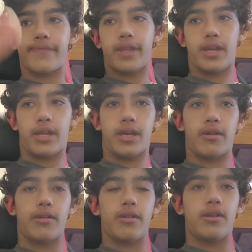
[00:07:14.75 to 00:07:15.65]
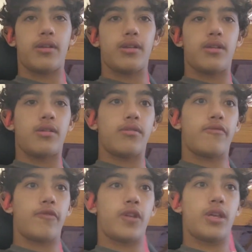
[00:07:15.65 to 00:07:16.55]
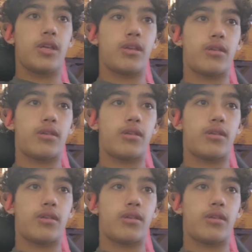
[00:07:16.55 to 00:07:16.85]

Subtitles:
And yeah, really,